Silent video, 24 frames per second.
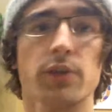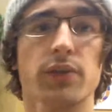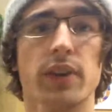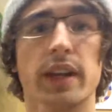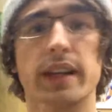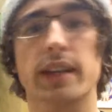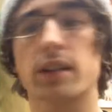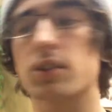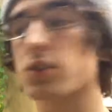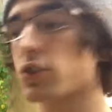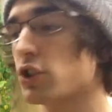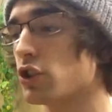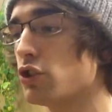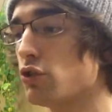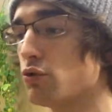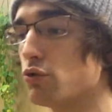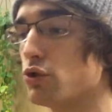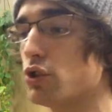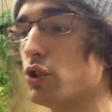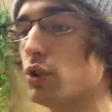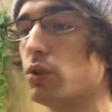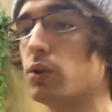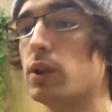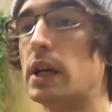and I can
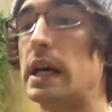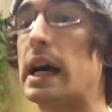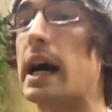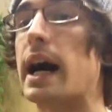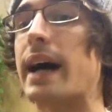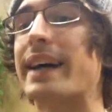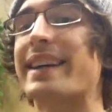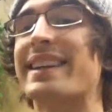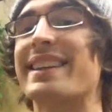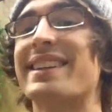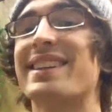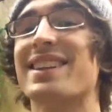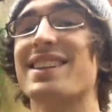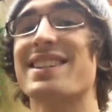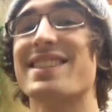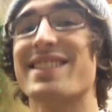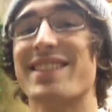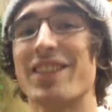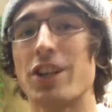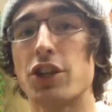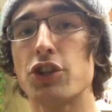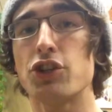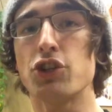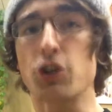
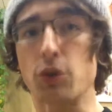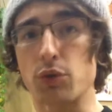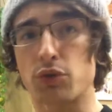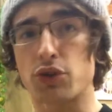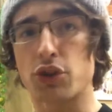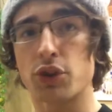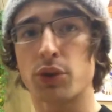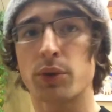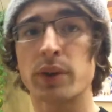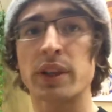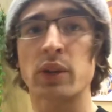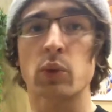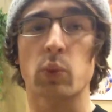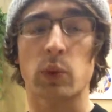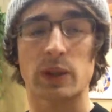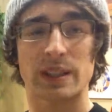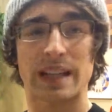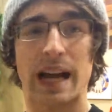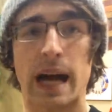continue doing what